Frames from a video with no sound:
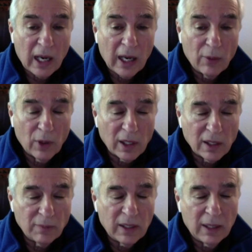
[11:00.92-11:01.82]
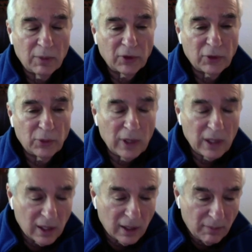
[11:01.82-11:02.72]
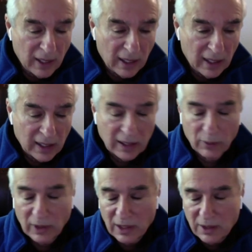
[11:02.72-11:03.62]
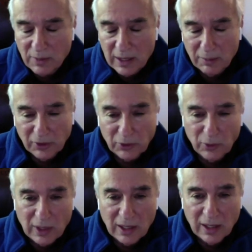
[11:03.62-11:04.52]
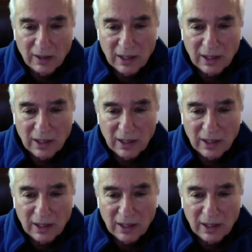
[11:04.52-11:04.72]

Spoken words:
I wanted to be able to read it in bed. I wanted to be able to read it,